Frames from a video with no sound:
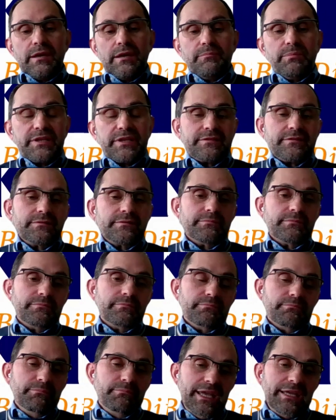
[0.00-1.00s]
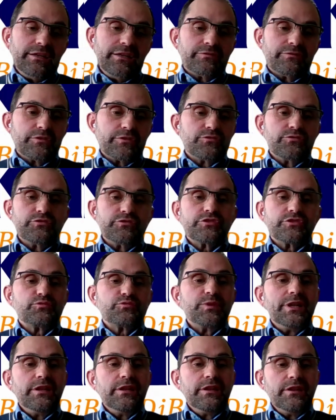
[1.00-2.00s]
But many of the solutions
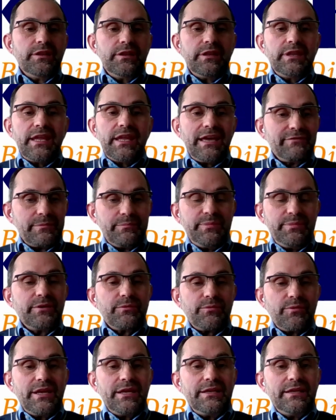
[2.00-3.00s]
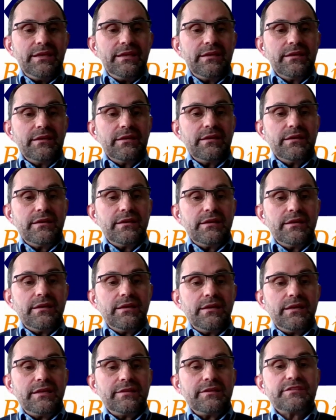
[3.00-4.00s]
will never be ready
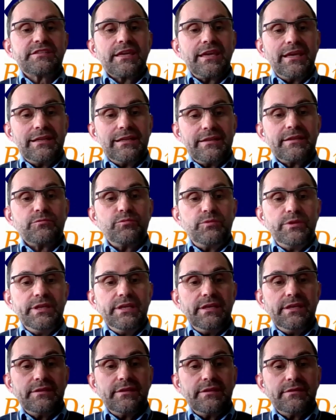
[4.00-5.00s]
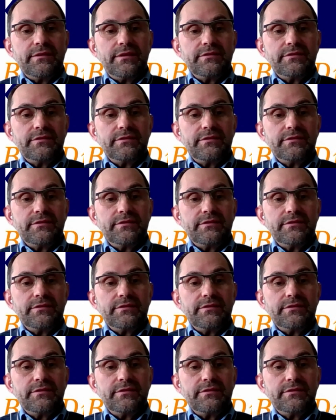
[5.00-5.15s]
at the scale that we need.